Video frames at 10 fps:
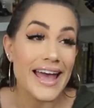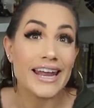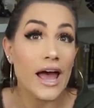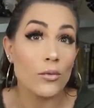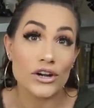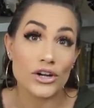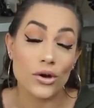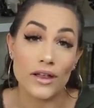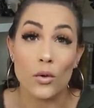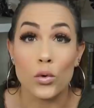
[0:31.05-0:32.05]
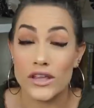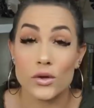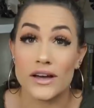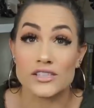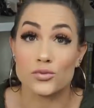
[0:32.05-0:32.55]
And I want to know like what
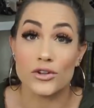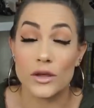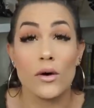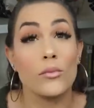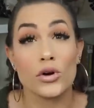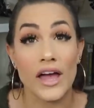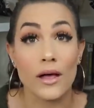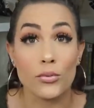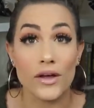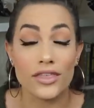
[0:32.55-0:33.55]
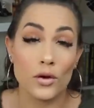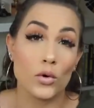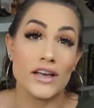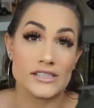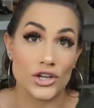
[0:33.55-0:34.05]
you guys really want more help with and
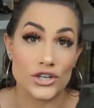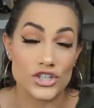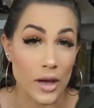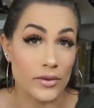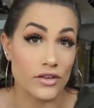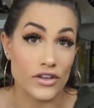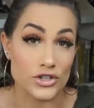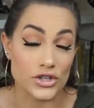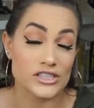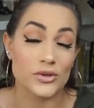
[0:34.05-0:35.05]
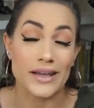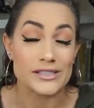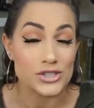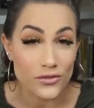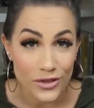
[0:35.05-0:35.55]
what is a good topic of interest so I
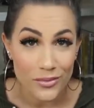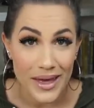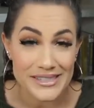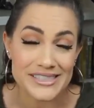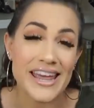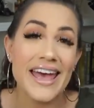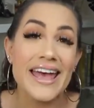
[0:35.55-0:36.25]
can serve you the best.